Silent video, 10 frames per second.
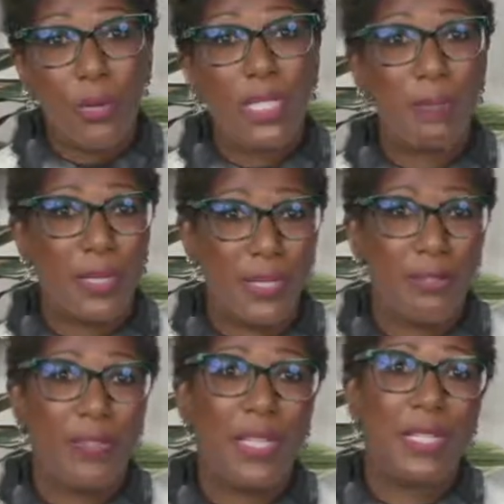
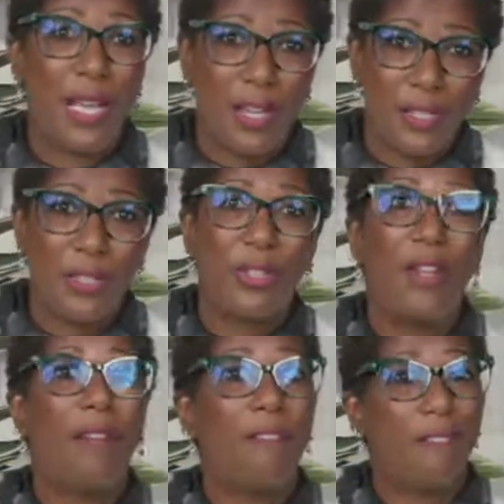specific doctor
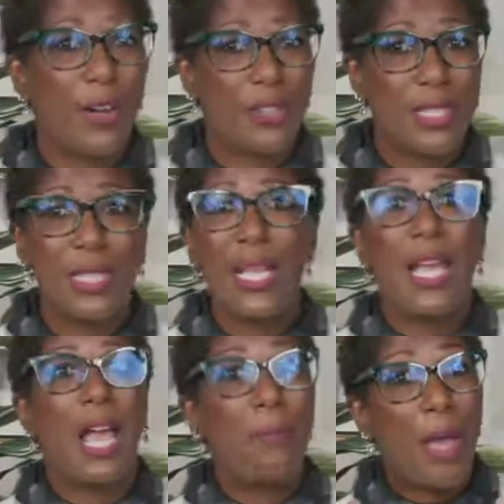first
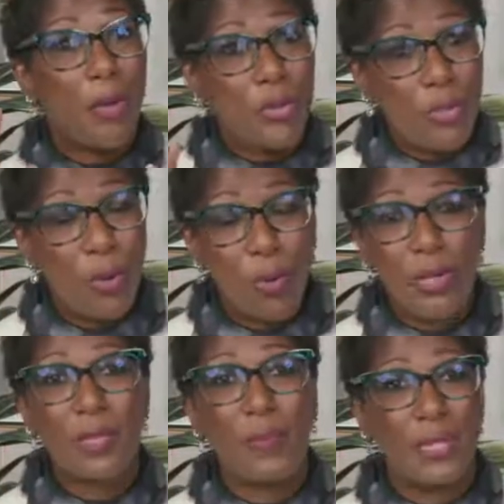about
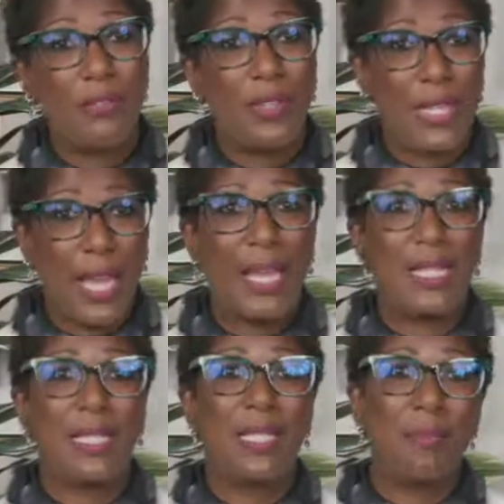your specific
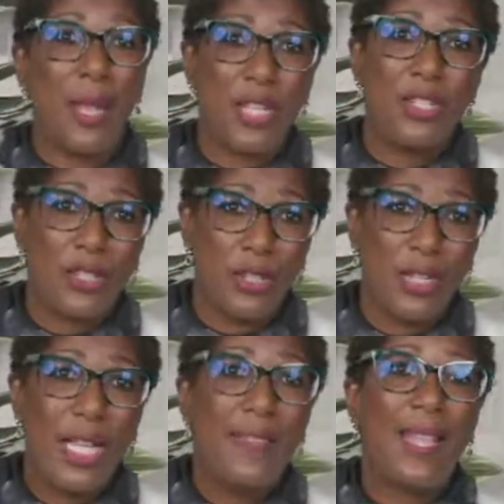case to make
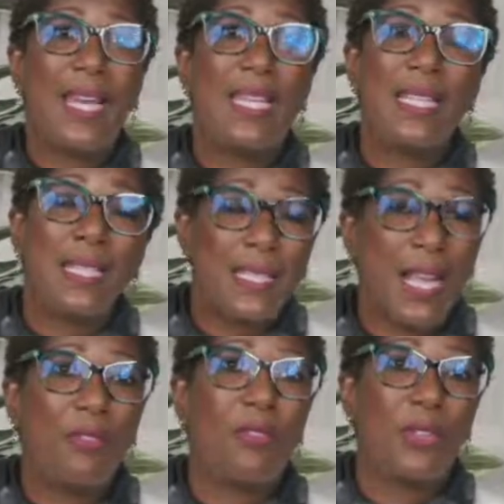sure that it is
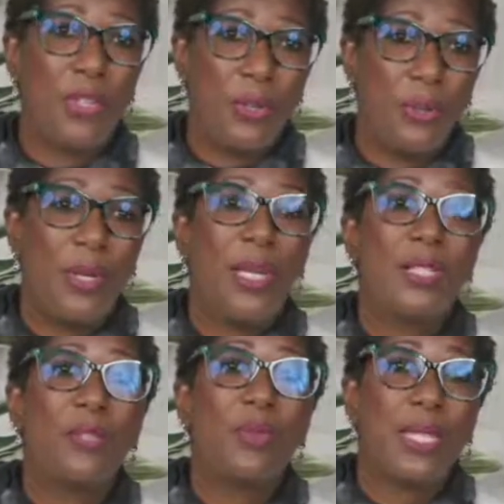safe for you
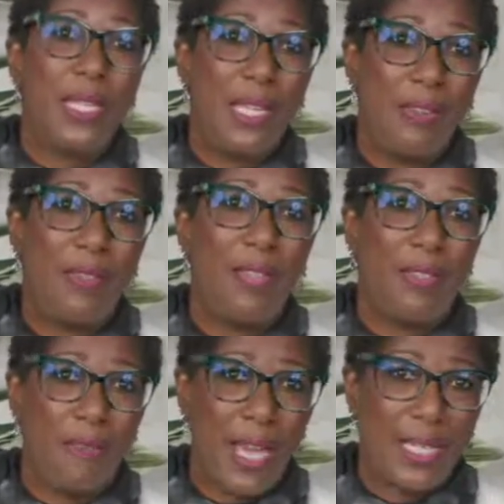to receive
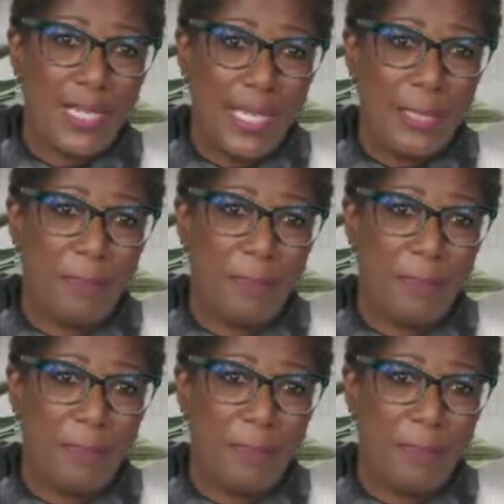the vaccine.